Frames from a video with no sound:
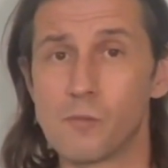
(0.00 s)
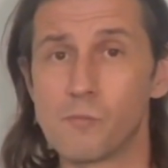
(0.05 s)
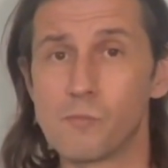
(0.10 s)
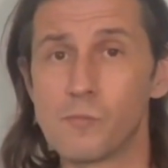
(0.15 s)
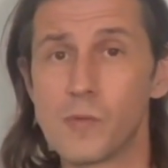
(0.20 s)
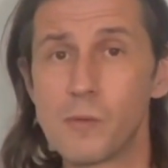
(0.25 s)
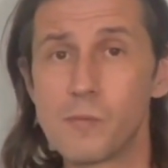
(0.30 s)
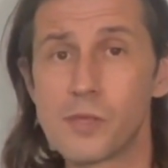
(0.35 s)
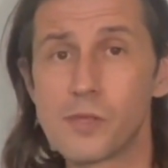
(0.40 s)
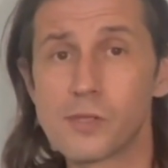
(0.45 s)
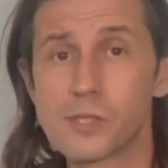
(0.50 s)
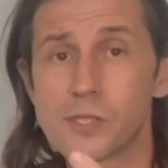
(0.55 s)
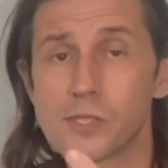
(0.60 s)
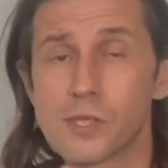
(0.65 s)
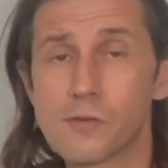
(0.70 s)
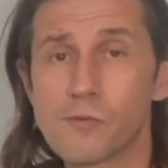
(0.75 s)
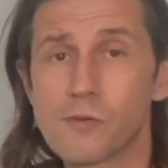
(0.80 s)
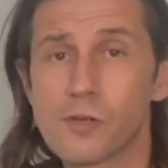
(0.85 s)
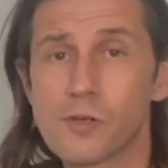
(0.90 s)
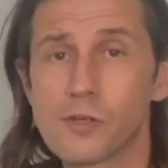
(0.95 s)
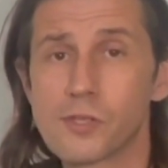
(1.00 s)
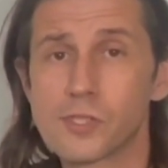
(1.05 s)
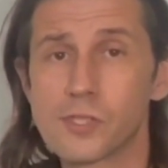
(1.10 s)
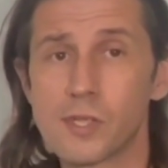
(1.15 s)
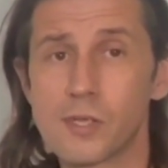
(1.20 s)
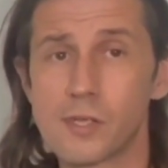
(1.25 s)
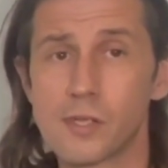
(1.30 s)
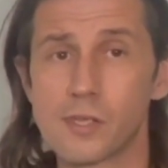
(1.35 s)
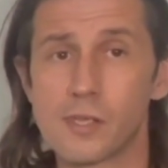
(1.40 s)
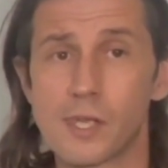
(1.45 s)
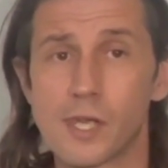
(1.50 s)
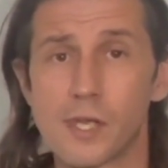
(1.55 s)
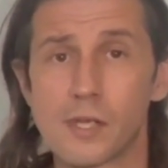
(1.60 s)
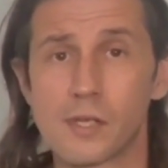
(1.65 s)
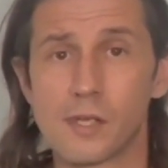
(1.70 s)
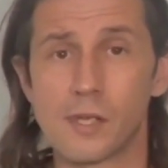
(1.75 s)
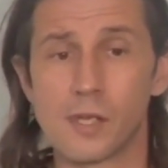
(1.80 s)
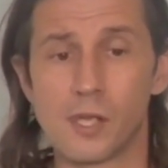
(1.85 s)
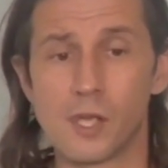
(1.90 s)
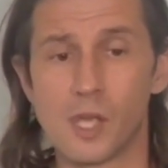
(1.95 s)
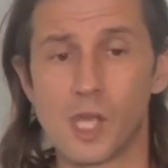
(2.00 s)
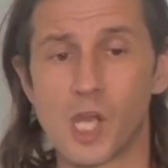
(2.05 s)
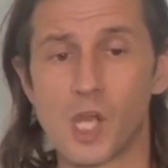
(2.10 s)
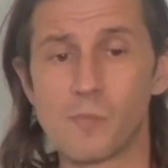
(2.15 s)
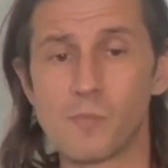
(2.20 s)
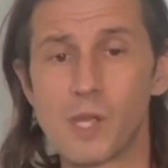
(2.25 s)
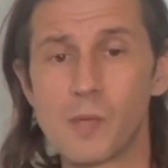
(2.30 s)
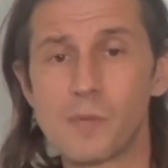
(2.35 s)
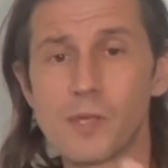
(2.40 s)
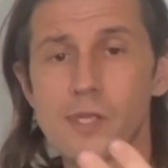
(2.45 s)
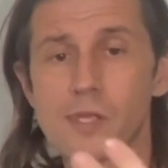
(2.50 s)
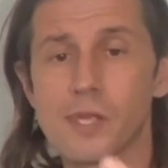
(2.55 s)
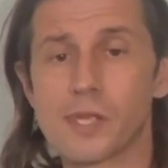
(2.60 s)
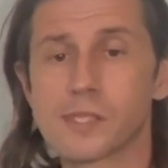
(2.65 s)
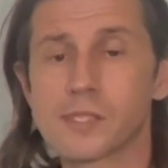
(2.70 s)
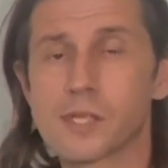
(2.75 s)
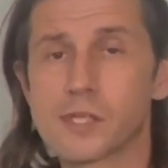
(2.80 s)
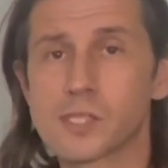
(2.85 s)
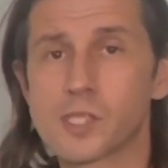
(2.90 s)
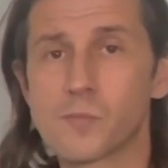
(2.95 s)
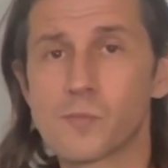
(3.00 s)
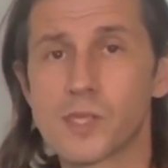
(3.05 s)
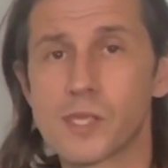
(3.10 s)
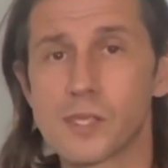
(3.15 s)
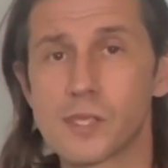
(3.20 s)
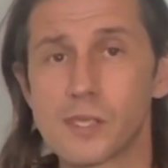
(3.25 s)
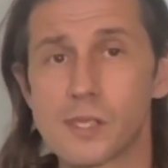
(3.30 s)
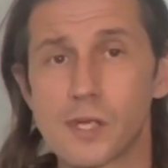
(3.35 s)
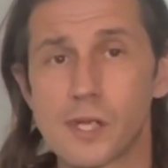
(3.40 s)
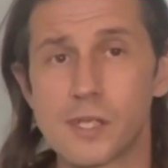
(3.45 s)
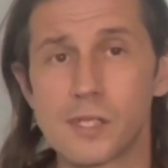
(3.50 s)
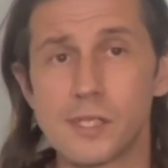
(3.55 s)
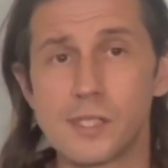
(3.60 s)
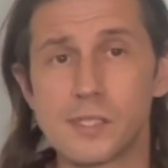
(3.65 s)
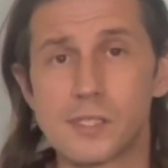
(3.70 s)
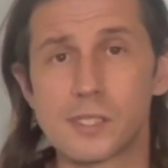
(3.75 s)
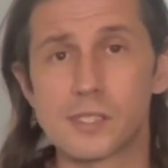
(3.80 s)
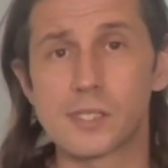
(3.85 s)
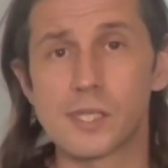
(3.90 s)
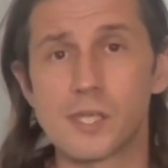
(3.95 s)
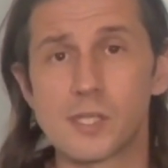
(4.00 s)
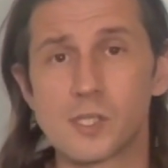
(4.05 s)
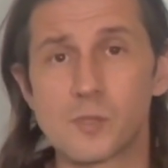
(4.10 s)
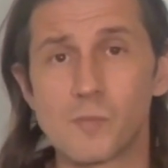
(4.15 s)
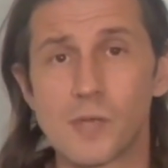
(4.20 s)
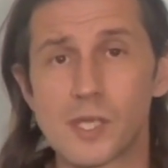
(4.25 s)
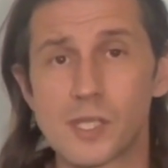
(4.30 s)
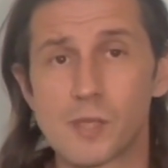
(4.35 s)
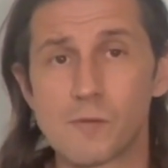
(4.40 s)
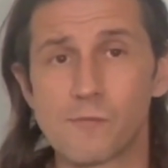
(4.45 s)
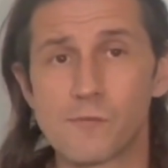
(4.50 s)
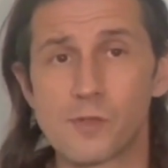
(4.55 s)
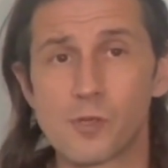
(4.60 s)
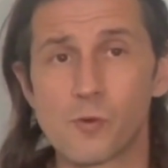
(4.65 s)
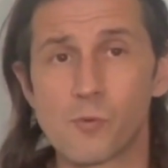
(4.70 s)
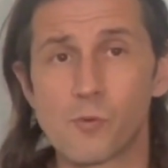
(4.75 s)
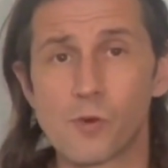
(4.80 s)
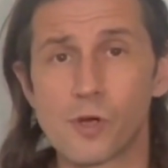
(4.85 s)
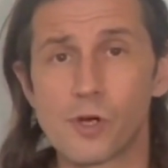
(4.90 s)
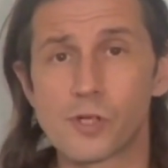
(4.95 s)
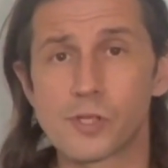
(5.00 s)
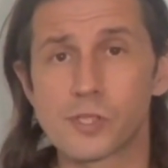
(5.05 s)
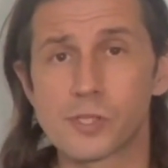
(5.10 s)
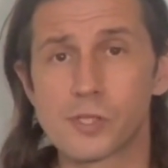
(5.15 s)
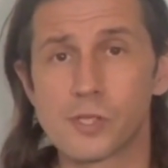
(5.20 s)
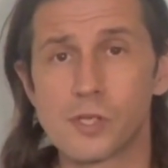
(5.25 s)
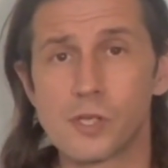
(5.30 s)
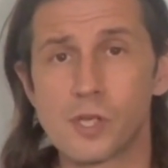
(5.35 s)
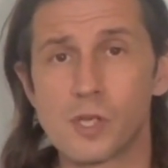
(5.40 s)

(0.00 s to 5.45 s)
Maybe there's a different understanding of that. And maybe it's not something that I need to say to make them feel worse,